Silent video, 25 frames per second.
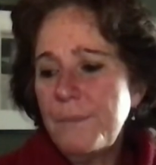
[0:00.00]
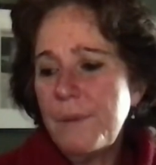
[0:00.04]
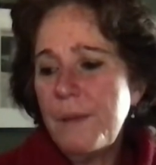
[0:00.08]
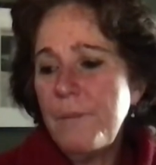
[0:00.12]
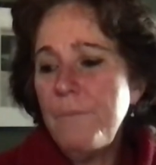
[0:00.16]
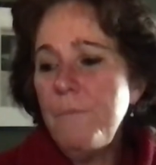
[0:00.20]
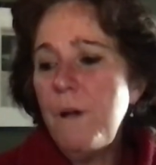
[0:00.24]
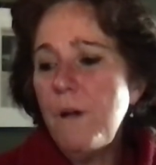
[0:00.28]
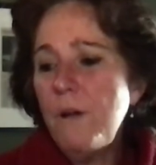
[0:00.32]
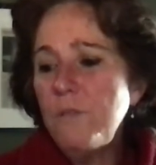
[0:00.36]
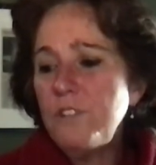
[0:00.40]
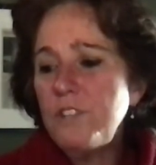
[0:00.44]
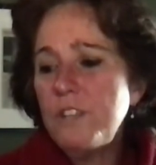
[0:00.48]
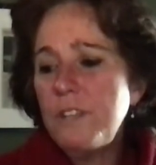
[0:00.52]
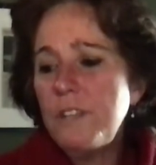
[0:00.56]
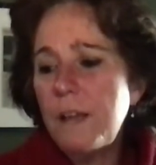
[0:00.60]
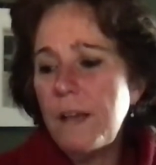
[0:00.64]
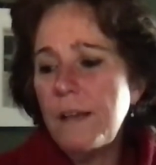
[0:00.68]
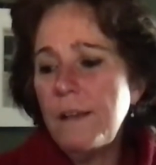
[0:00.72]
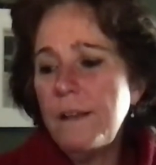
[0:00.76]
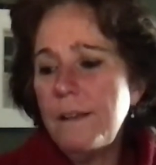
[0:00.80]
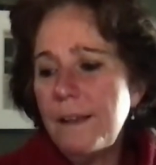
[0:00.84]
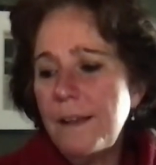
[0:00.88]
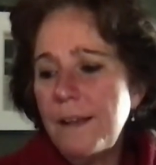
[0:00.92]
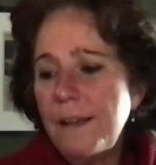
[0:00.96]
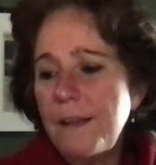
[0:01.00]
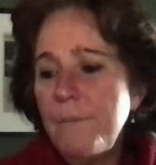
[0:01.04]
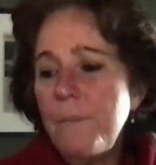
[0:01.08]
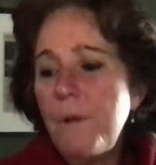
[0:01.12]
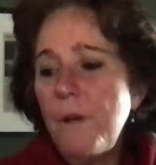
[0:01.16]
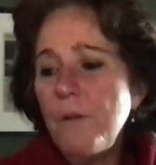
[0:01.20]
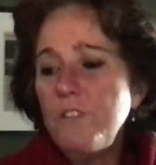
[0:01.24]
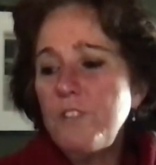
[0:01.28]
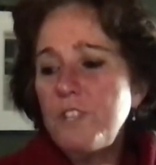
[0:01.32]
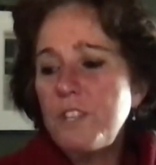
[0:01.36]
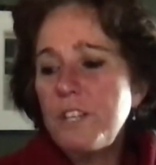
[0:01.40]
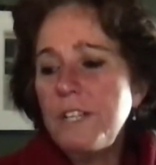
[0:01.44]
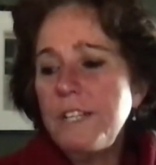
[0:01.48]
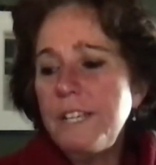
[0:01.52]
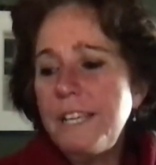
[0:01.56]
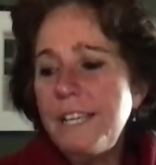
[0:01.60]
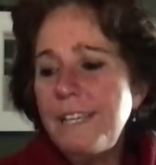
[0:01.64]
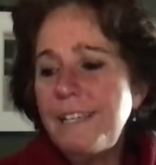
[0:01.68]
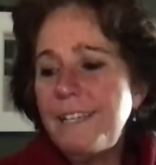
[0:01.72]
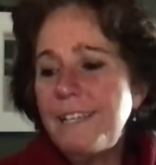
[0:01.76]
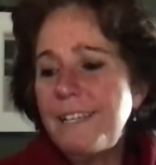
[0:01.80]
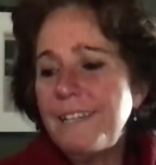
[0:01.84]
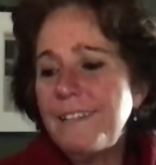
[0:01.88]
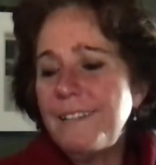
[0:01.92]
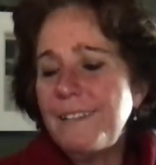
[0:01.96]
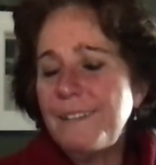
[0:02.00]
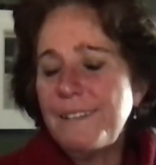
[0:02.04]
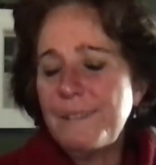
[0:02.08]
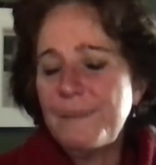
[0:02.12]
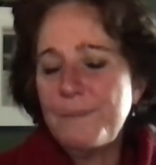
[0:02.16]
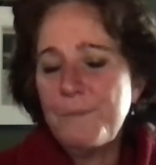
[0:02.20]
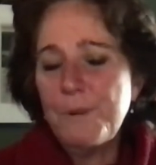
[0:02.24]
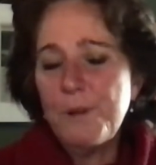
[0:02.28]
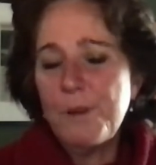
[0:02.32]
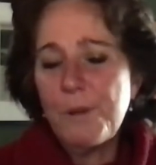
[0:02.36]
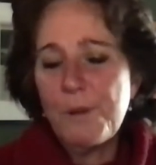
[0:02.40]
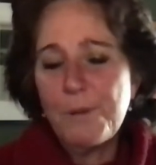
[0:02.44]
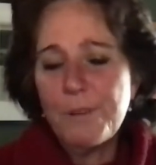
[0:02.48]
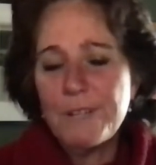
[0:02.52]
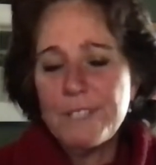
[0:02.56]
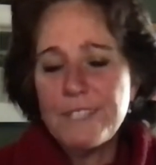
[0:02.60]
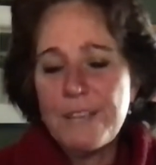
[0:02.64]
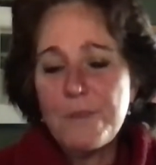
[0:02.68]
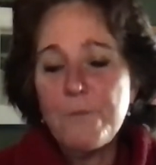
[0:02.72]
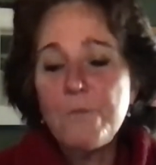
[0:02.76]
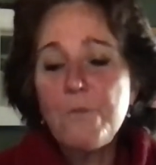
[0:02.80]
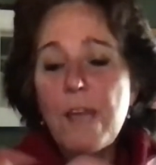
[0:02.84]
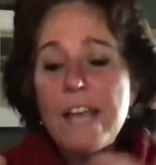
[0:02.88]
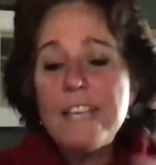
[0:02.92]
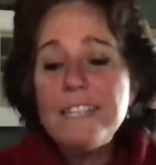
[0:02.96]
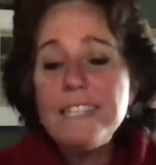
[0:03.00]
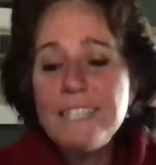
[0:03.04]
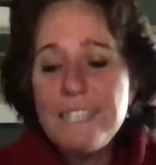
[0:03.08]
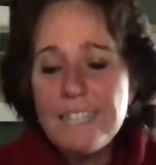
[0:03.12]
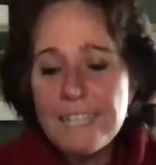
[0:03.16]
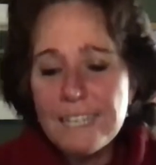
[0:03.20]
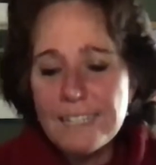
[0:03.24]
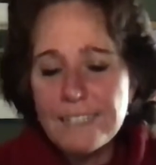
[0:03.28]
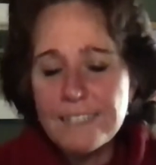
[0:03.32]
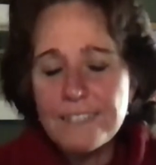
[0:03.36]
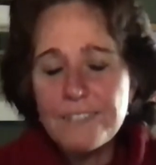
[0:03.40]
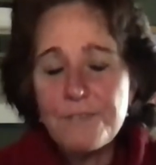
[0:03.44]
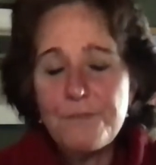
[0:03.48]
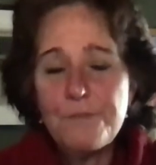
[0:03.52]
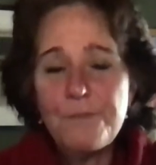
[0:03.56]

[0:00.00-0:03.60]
emotion an emotionally what do i want to say resonant